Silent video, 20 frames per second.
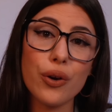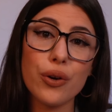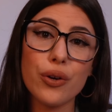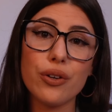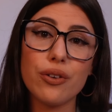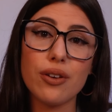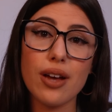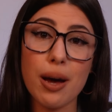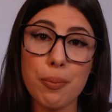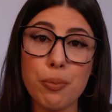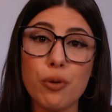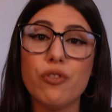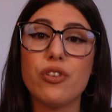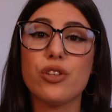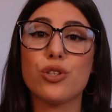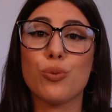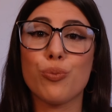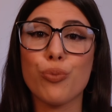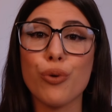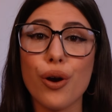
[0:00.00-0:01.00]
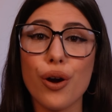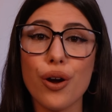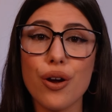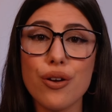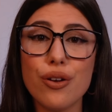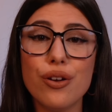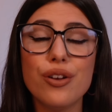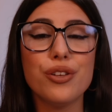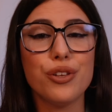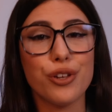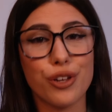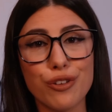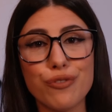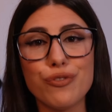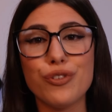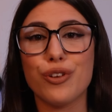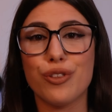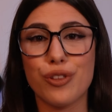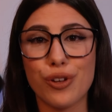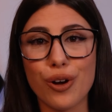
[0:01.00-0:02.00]
own Apple Vision Pro, you
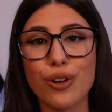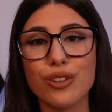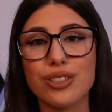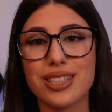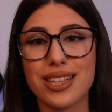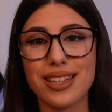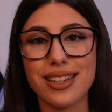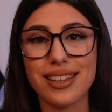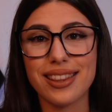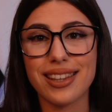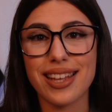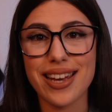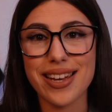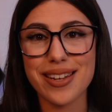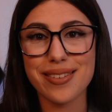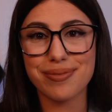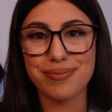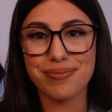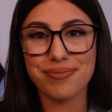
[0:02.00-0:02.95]
can view the content in there.